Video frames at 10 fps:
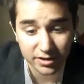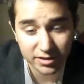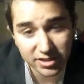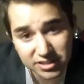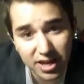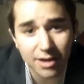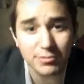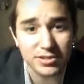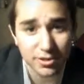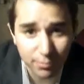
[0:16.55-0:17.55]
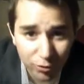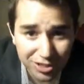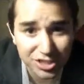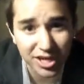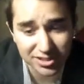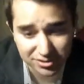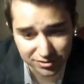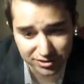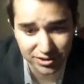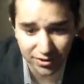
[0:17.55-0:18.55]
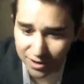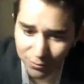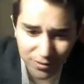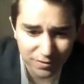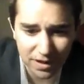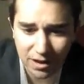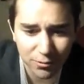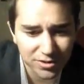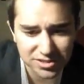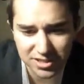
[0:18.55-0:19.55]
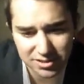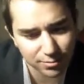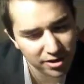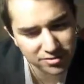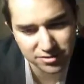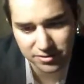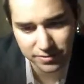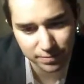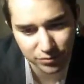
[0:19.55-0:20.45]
this time is a little more gentle. You know, I don't want to. I don't want to see this monster.